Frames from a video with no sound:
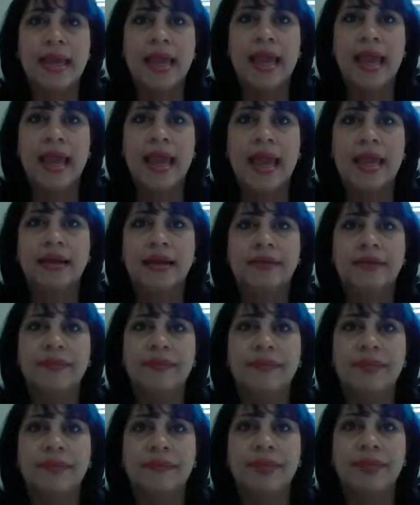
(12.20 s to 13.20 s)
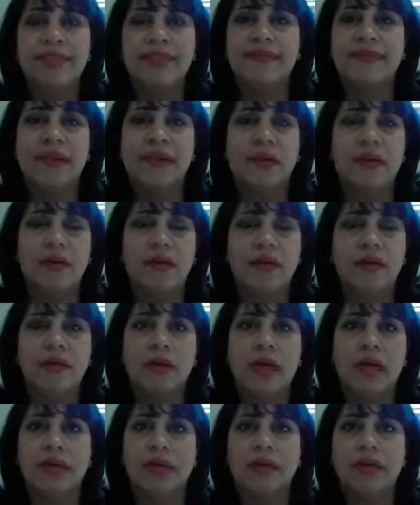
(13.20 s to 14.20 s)
And please follow
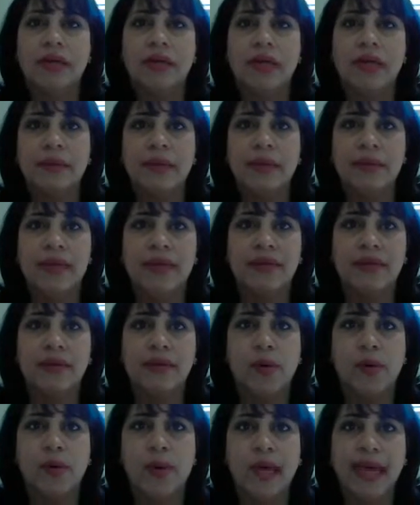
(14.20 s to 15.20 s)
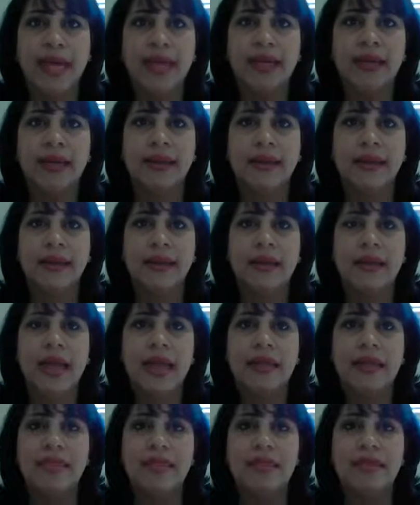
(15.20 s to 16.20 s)
along. I know I'm going to be rather quick.
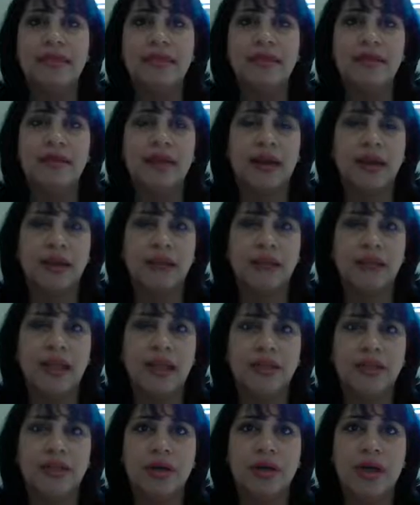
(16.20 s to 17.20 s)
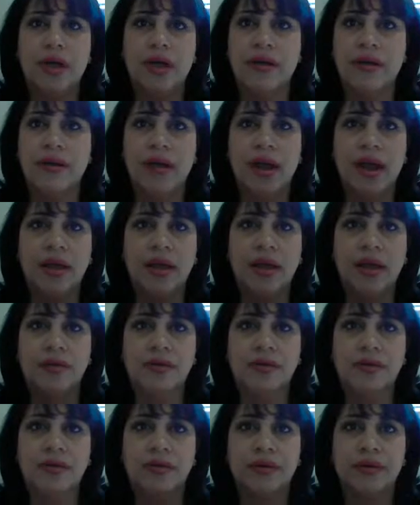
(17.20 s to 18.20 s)
And these, like I mentioned, are not
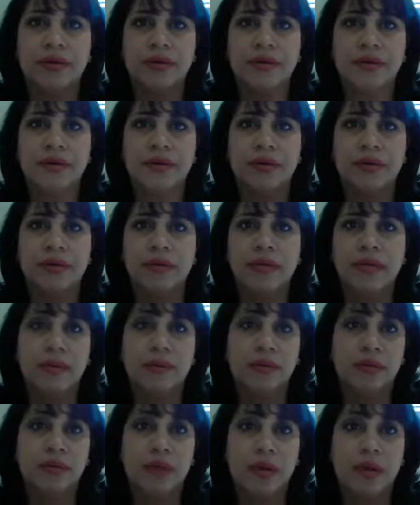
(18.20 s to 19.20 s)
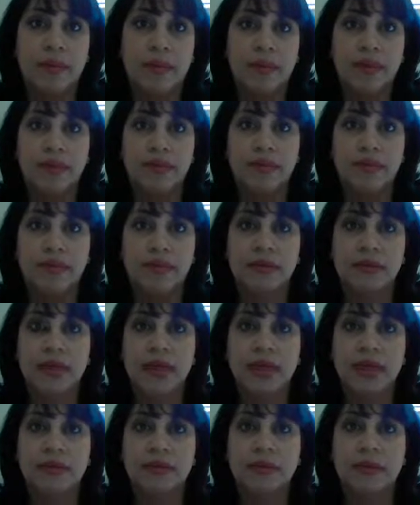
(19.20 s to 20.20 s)
the most common
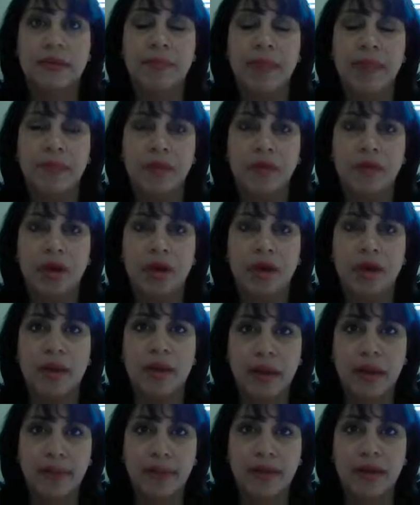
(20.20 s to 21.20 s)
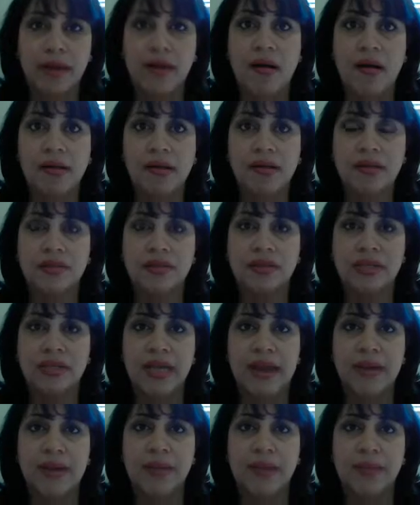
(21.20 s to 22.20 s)
things that people talk about, but they are
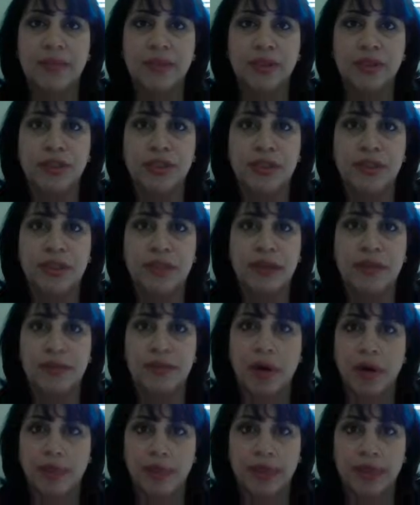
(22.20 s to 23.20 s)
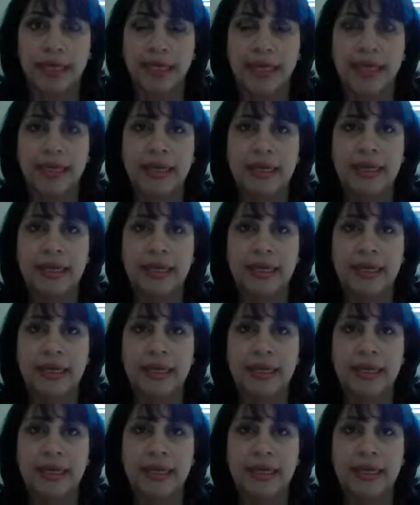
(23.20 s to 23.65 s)
associated with the purchasing a property.